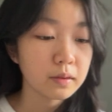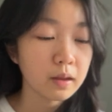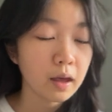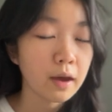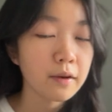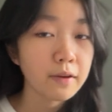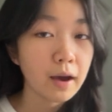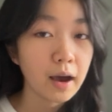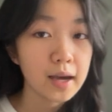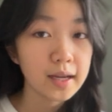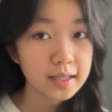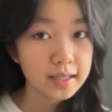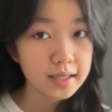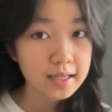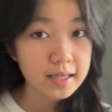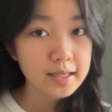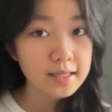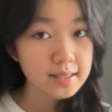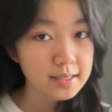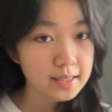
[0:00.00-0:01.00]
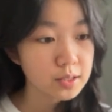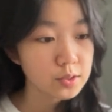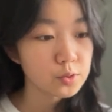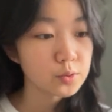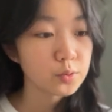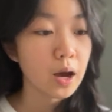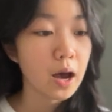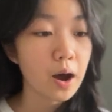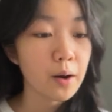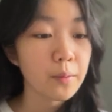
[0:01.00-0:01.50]
have ideas
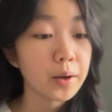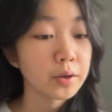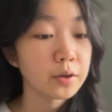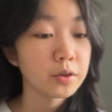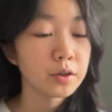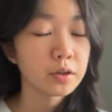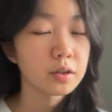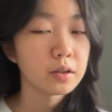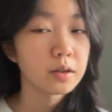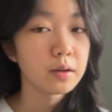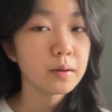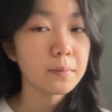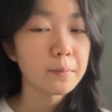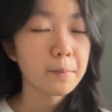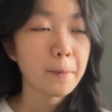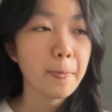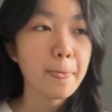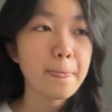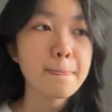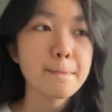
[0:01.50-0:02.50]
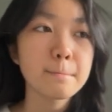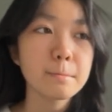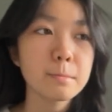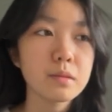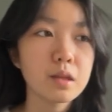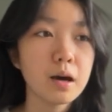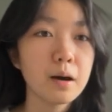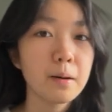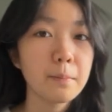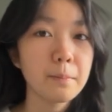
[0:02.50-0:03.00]
into how I could
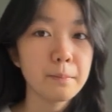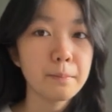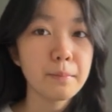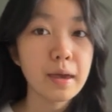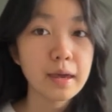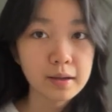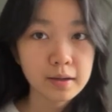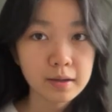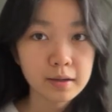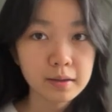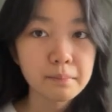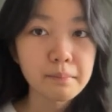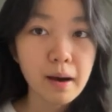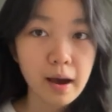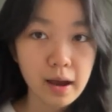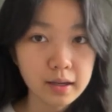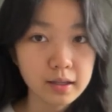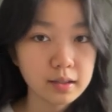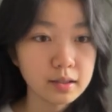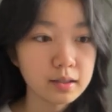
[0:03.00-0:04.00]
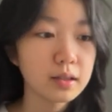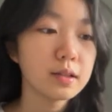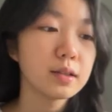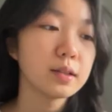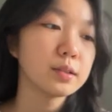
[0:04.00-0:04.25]
make mine.